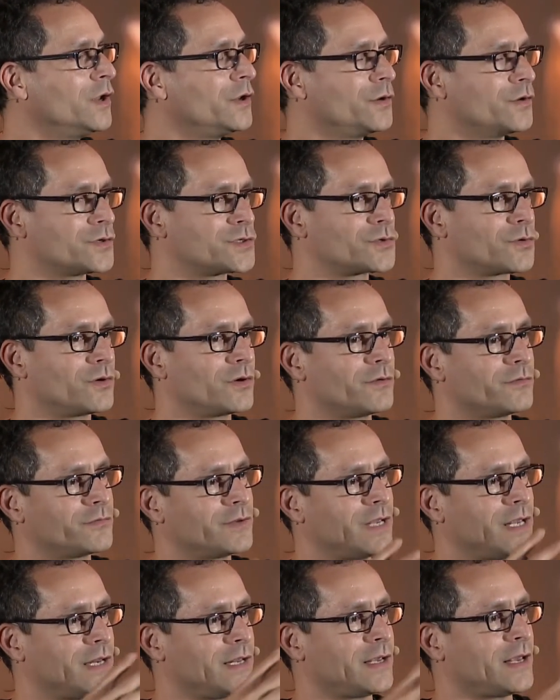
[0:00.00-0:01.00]
you're sort of
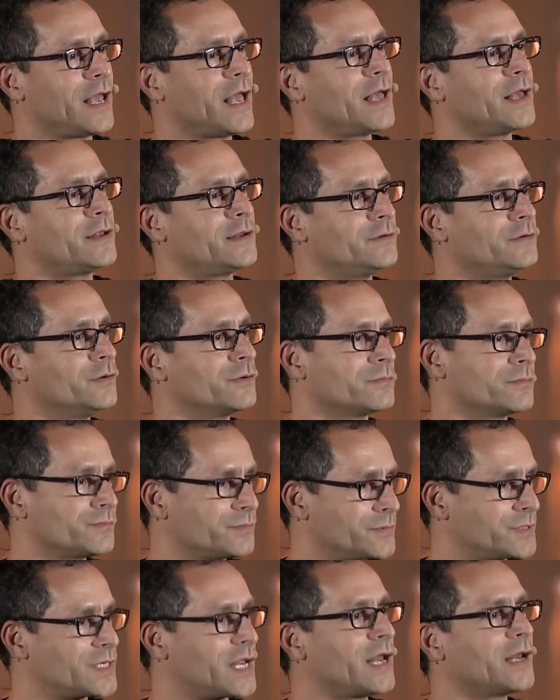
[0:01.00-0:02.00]
getting ahead, you're
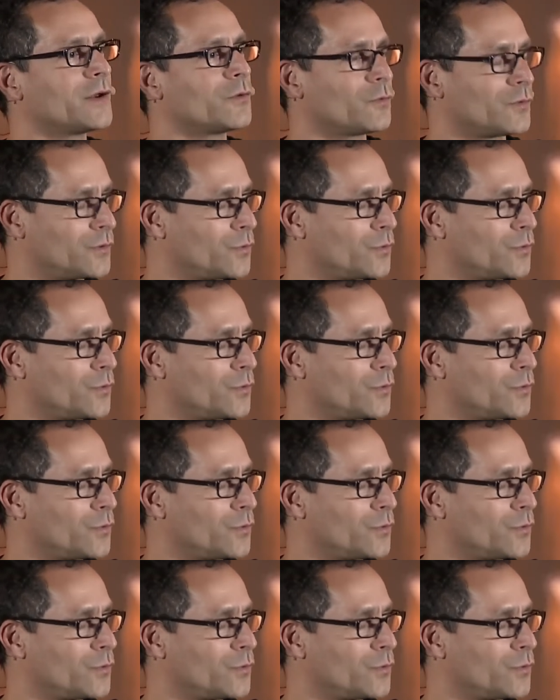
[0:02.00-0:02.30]
skating